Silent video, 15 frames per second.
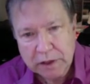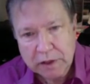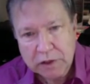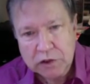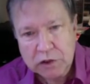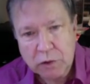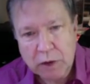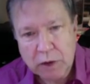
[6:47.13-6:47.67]

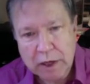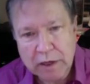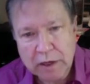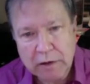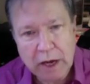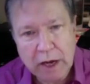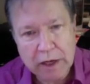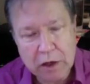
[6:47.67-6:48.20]
So I can
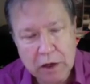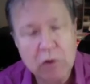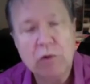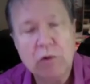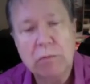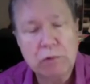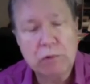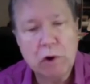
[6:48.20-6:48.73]
go to
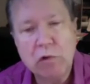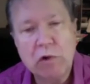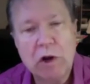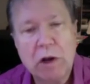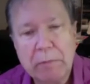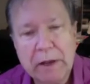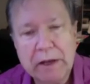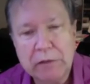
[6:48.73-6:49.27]
a
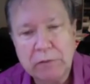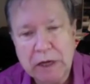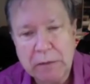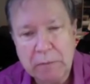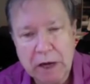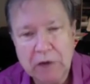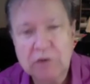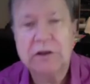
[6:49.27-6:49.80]
program, make 3D model,